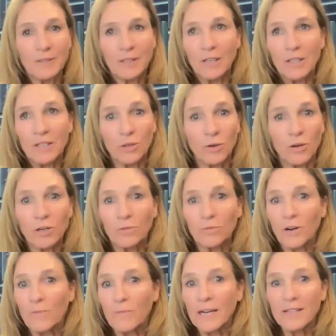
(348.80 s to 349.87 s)
historical
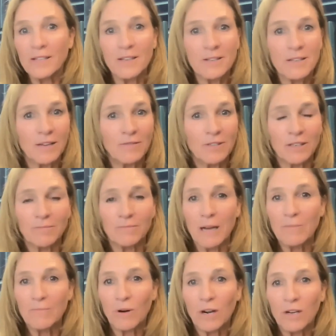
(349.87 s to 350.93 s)
romances, I've done
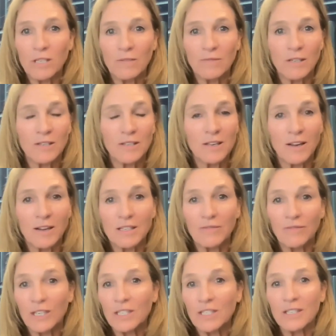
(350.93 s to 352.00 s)
memoirs, I've done science
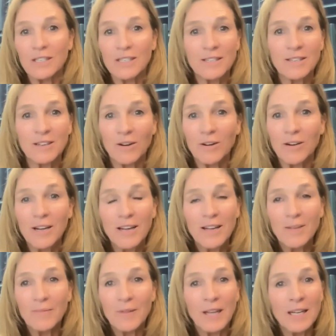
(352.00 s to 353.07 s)
fiction, so
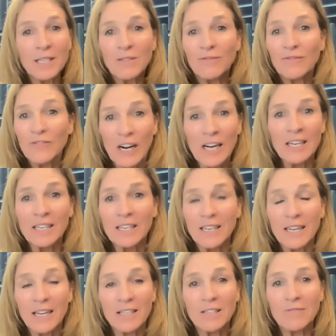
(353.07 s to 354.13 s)
it's fun.
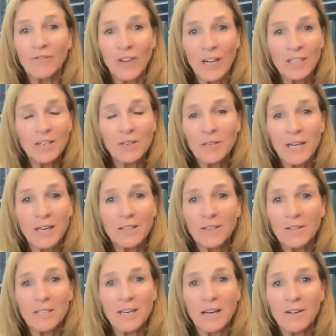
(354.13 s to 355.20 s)
It's fun creating
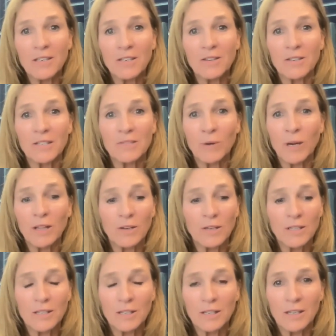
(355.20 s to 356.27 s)
those characters, whether
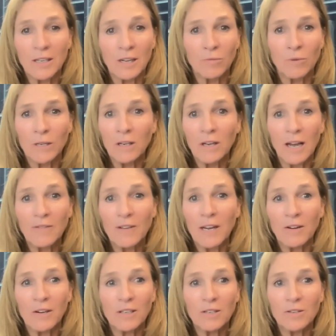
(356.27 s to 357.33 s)
it's a real life
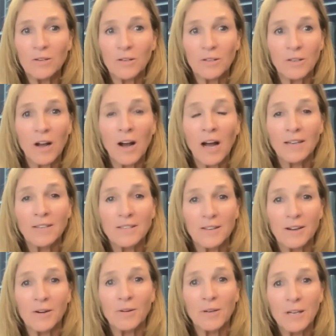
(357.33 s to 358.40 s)
character or not.
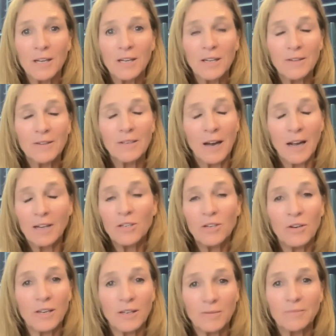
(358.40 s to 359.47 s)
So I
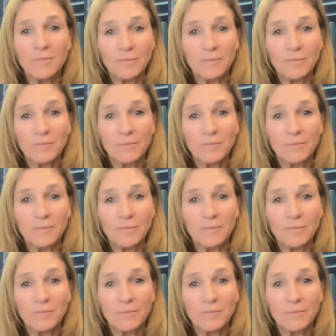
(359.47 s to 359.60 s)
enjoy it